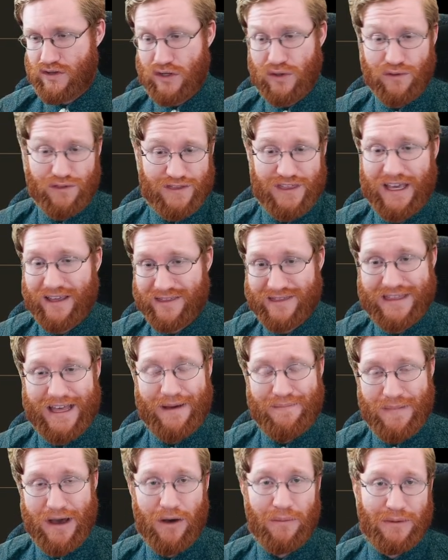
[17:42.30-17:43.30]
Do you think
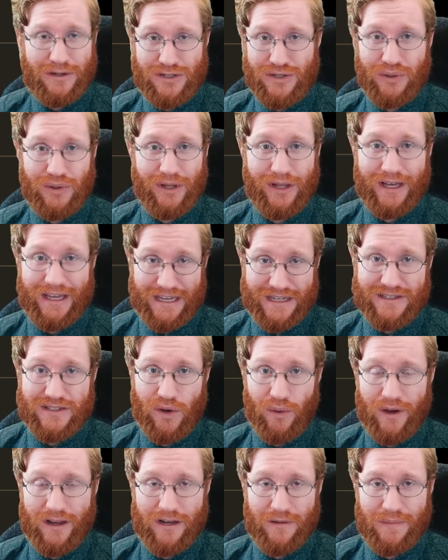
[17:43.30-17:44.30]
that Mount Medulla is
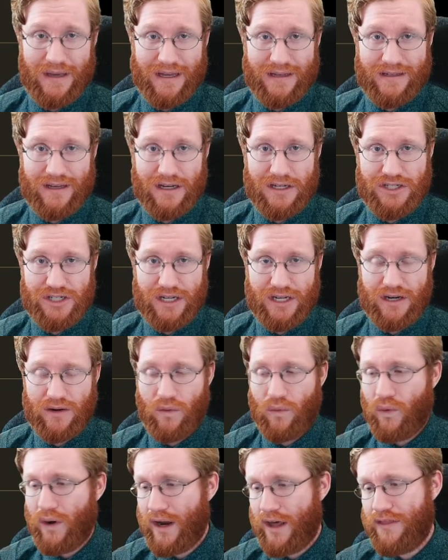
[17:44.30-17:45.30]
going to be a
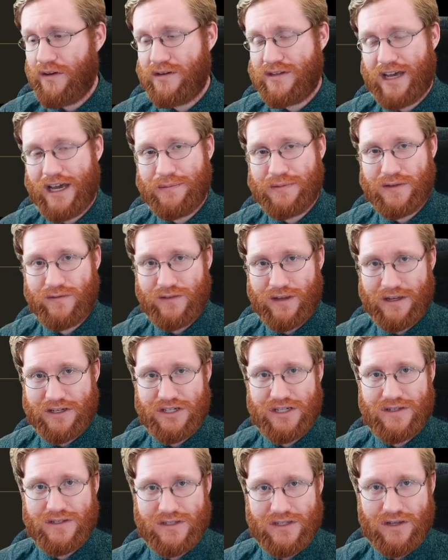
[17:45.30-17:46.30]
dungeon? What other types of
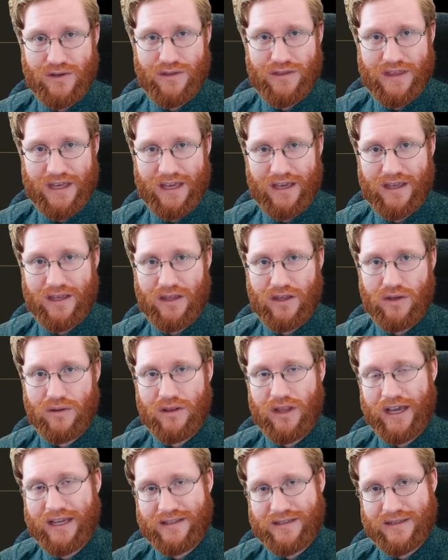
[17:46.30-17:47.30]
dungeons do you think
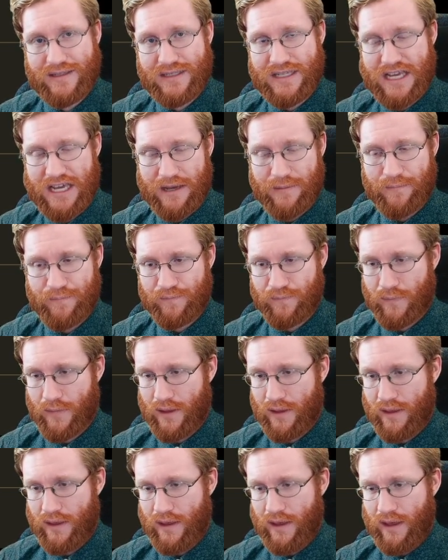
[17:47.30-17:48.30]
you'd like to see?
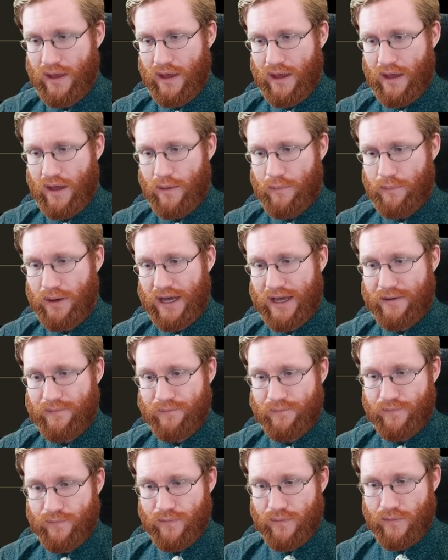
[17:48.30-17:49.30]
But
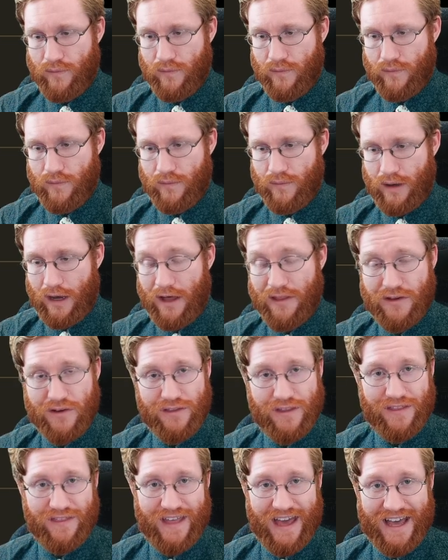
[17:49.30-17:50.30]

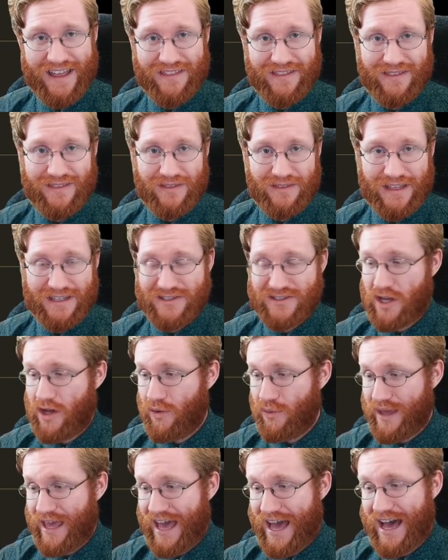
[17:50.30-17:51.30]
other than that, that's
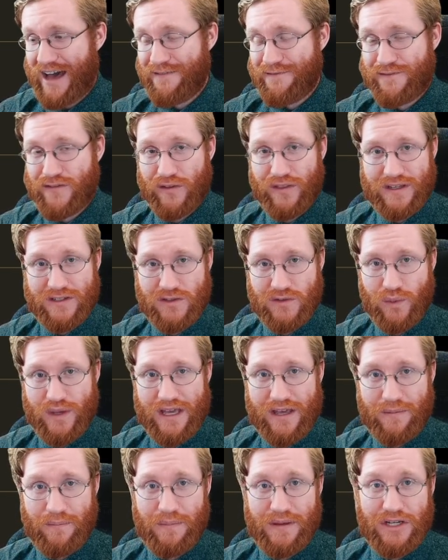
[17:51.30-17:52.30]
all we have for this
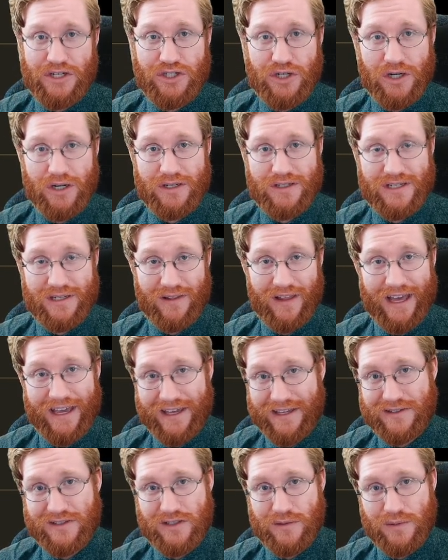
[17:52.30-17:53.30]
week. Be sure to
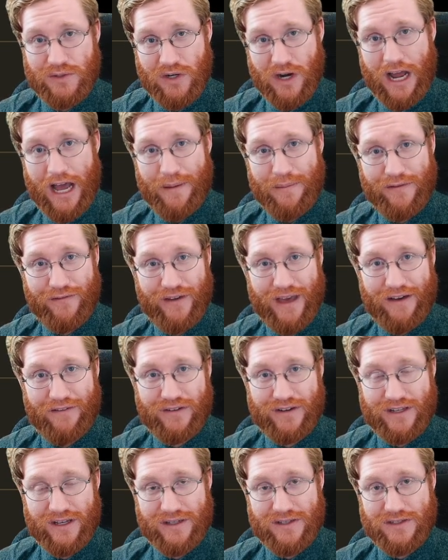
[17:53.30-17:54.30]
like and subscribe if you
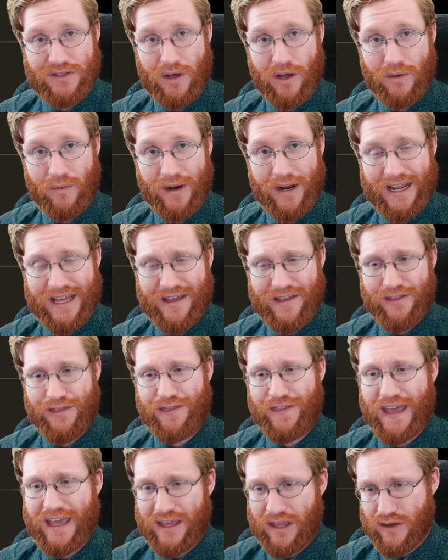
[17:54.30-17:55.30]
haven't done so already.
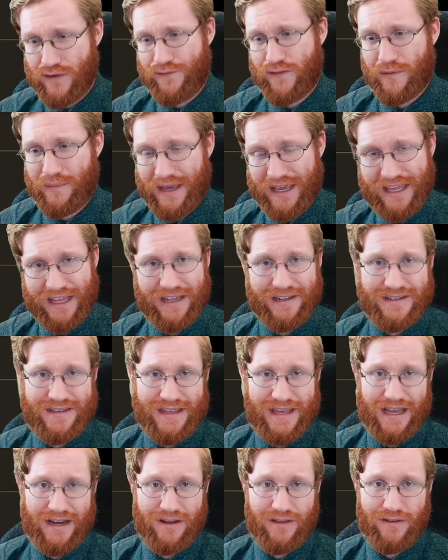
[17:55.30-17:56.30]
Thank you for making it
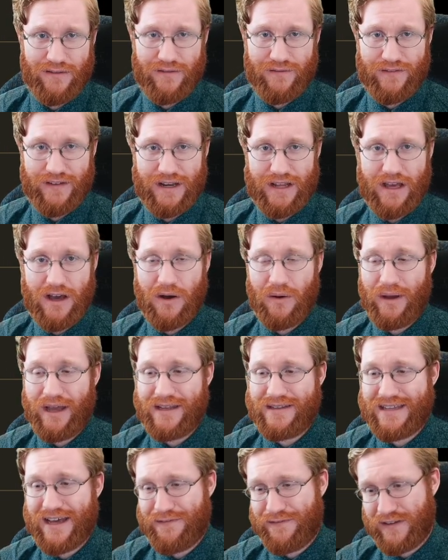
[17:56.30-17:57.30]
to the end of the video.
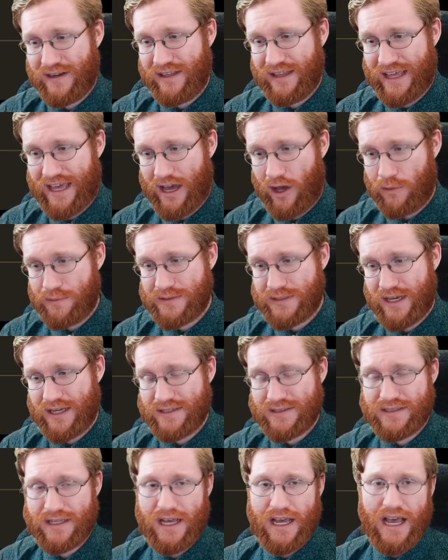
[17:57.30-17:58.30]
It definitely helps
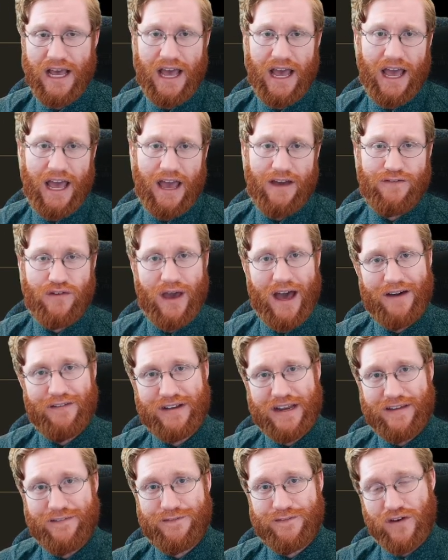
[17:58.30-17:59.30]
us. If you
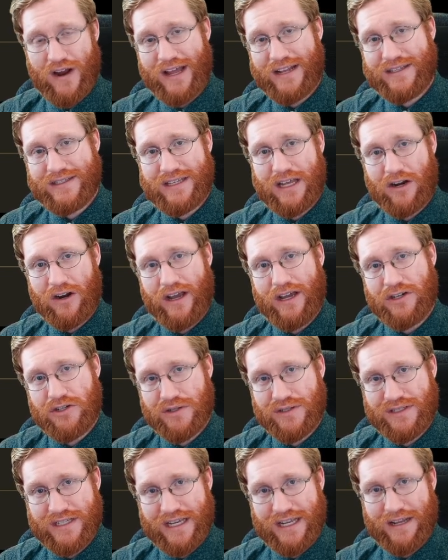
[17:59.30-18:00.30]
have any friends that are
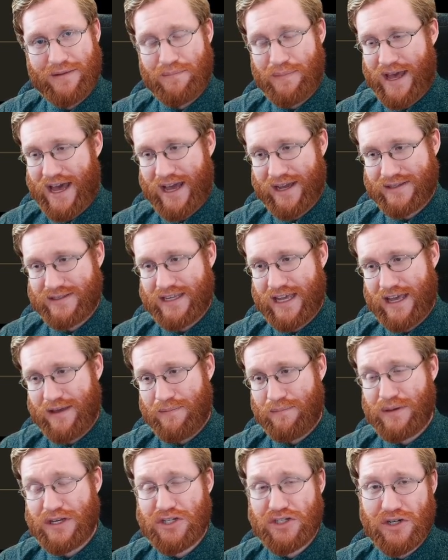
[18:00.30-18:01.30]
interested in Pax
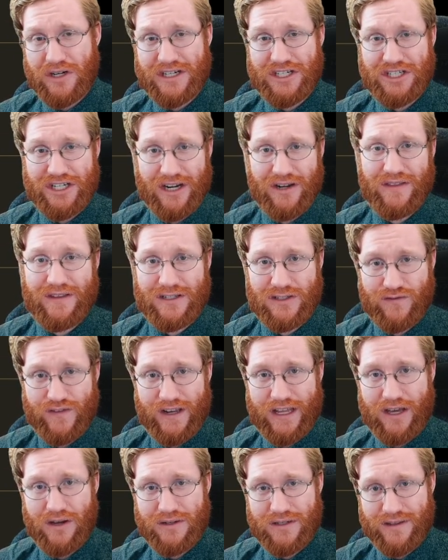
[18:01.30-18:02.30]
Dei, be sure to share this
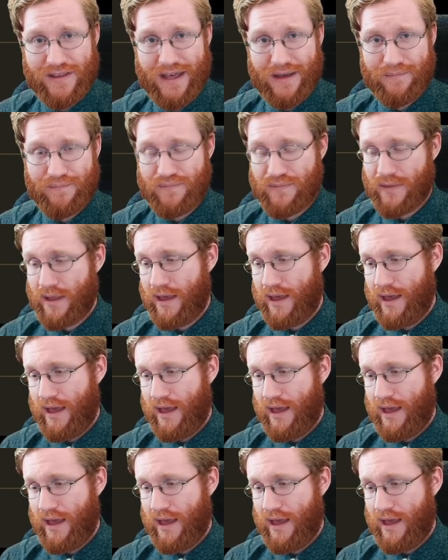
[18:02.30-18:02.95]
video to them.